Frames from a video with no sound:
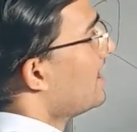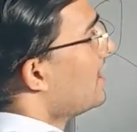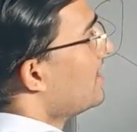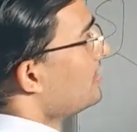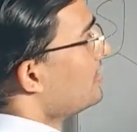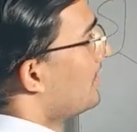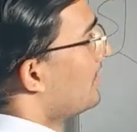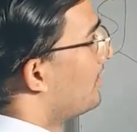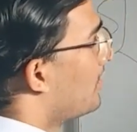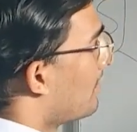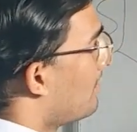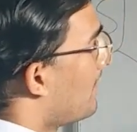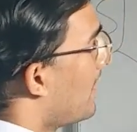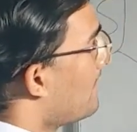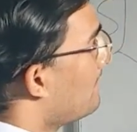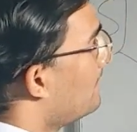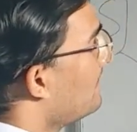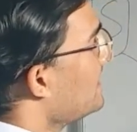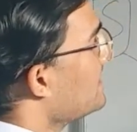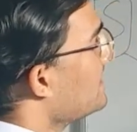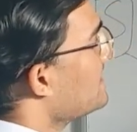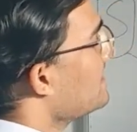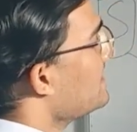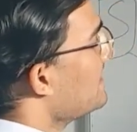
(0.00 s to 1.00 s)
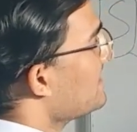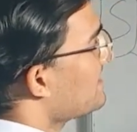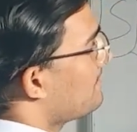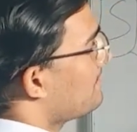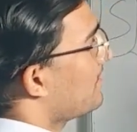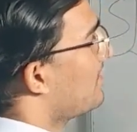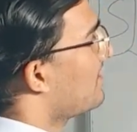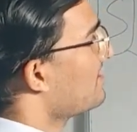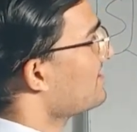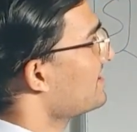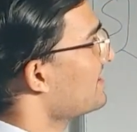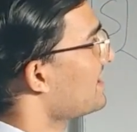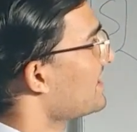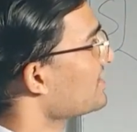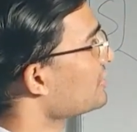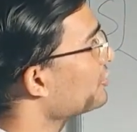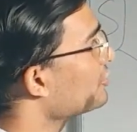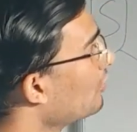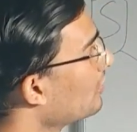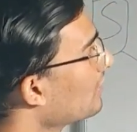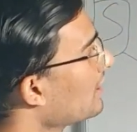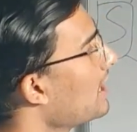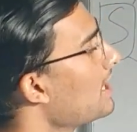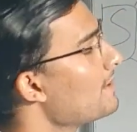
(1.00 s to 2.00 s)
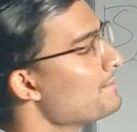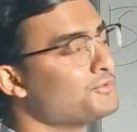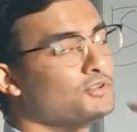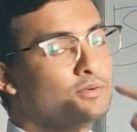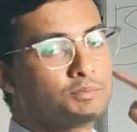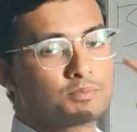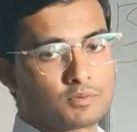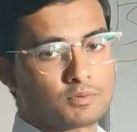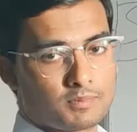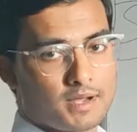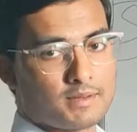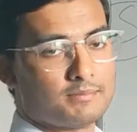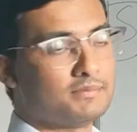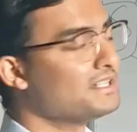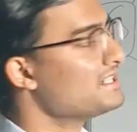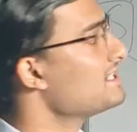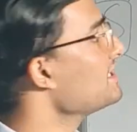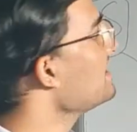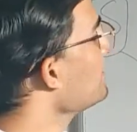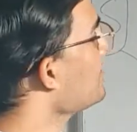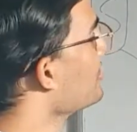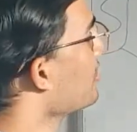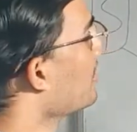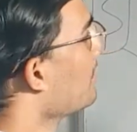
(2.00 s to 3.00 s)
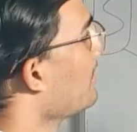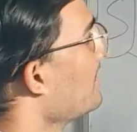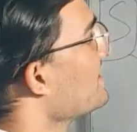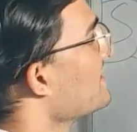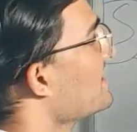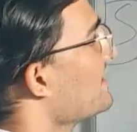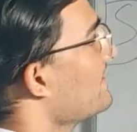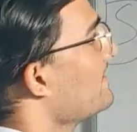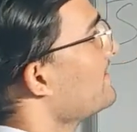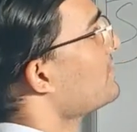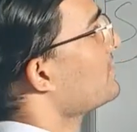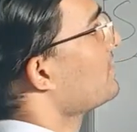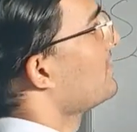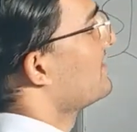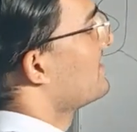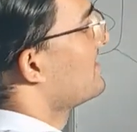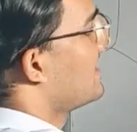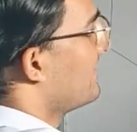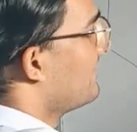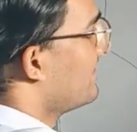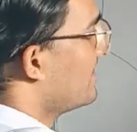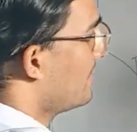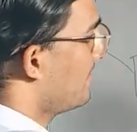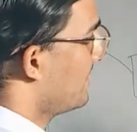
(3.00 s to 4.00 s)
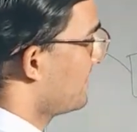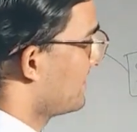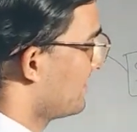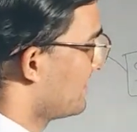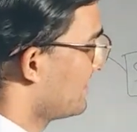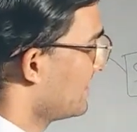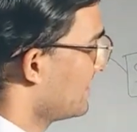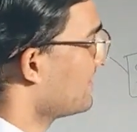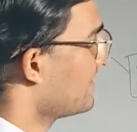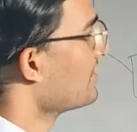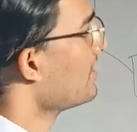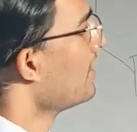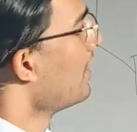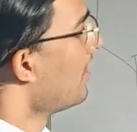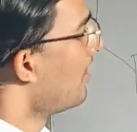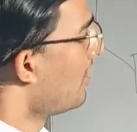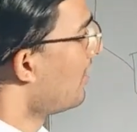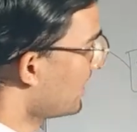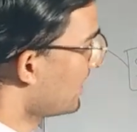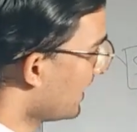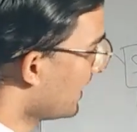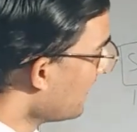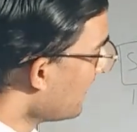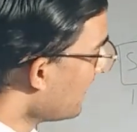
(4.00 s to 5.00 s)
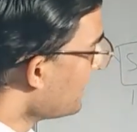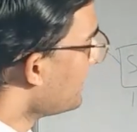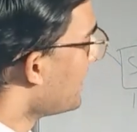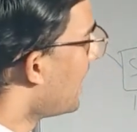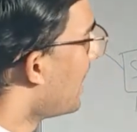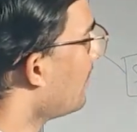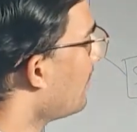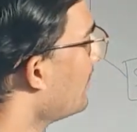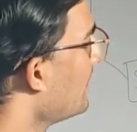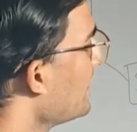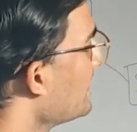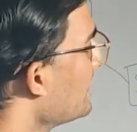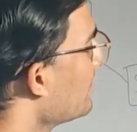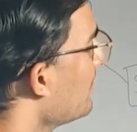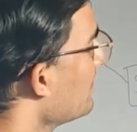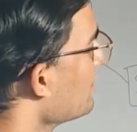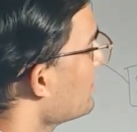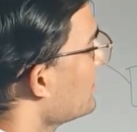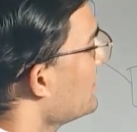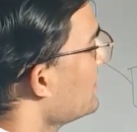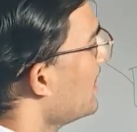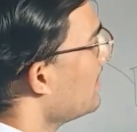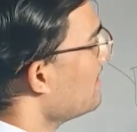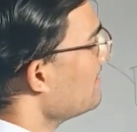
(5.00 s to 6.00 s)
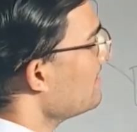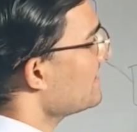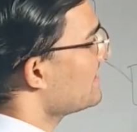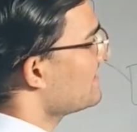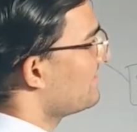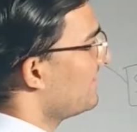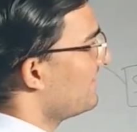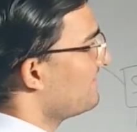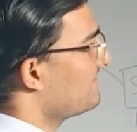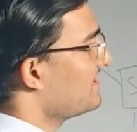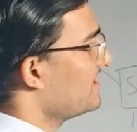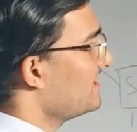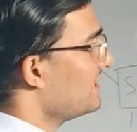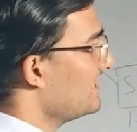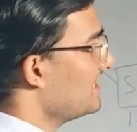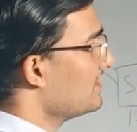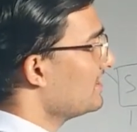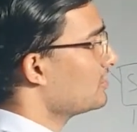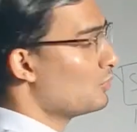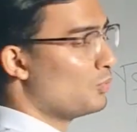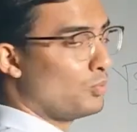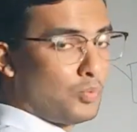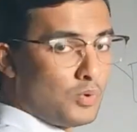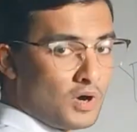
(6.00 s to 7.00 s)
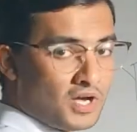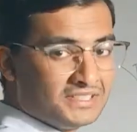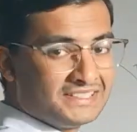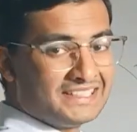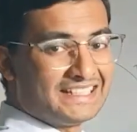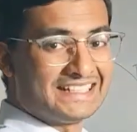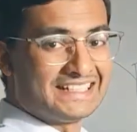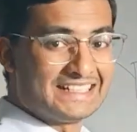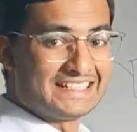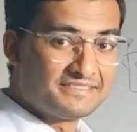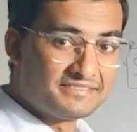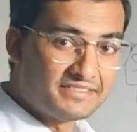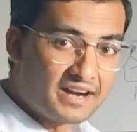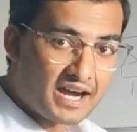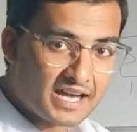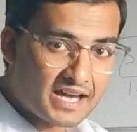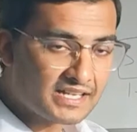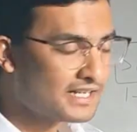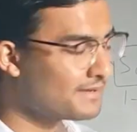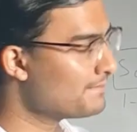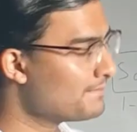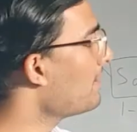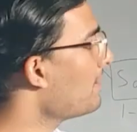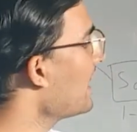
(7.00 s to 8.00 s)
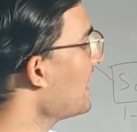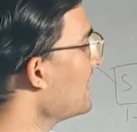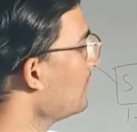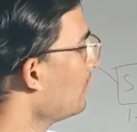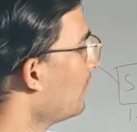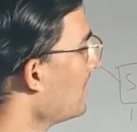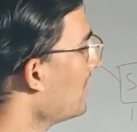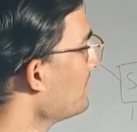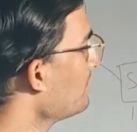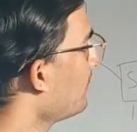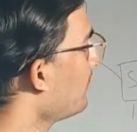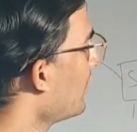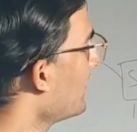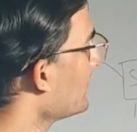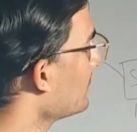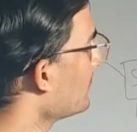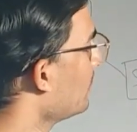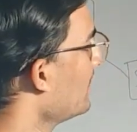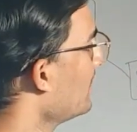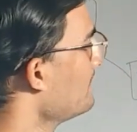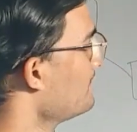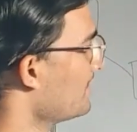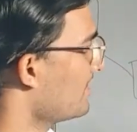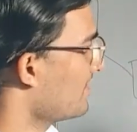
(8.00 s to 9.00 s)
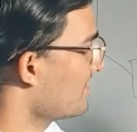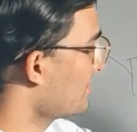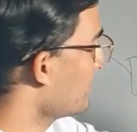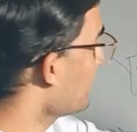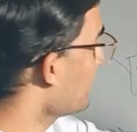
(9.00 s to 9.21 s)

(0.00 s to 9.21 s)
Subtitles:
Your probability is, because it has gone up, your probability is 0.7, so it's 70%. Okay, now when it goes down, it's 50 into 1 divided by 1.1, because